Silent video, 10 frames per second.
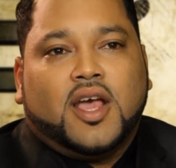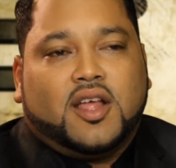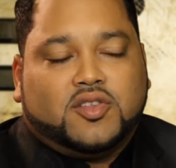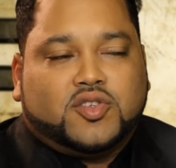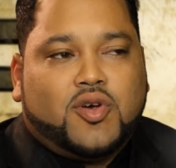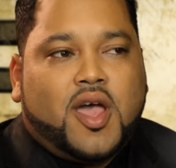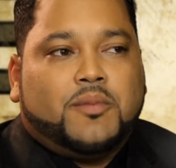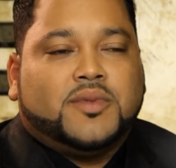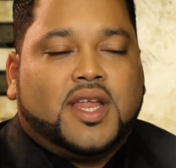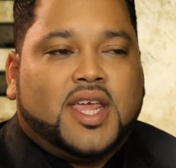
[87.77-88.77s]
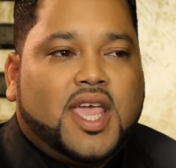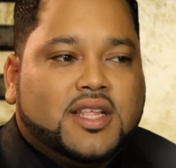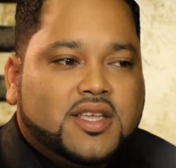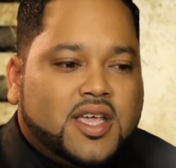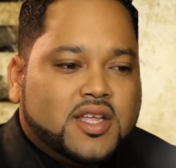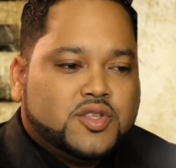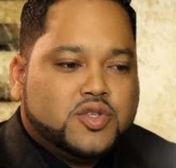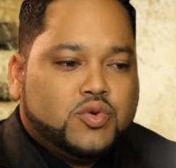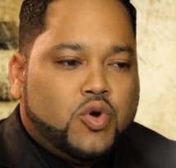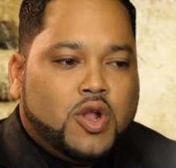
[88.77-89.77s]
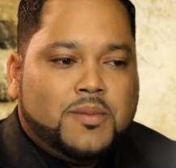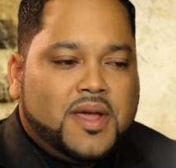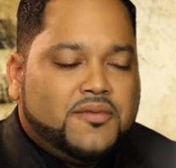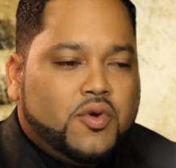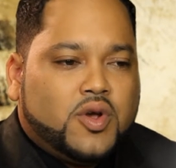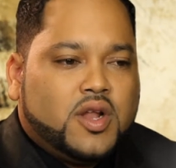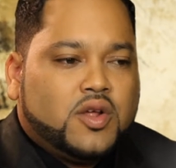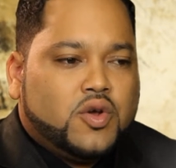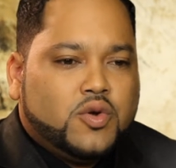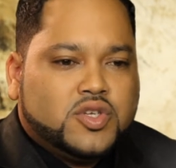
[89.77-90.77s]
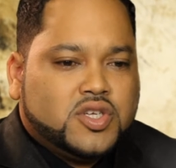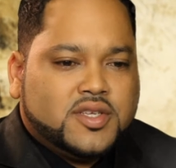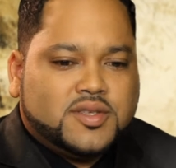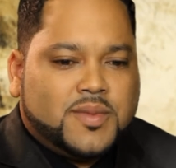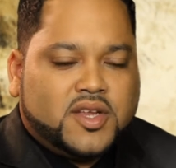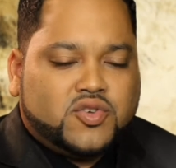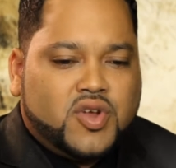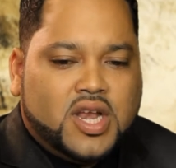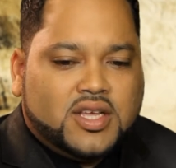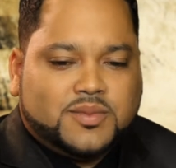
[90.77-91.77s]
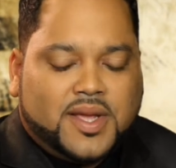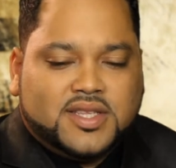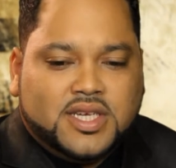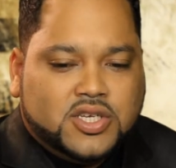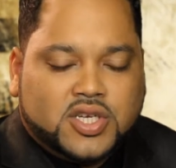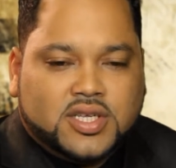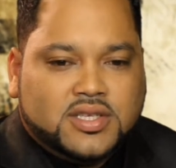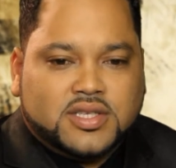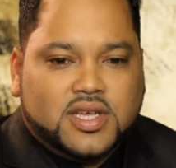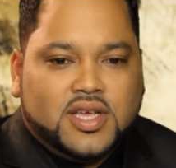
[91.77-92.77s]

And so I'm dedicating it to all my vocal coaches, my trainers, my teachers,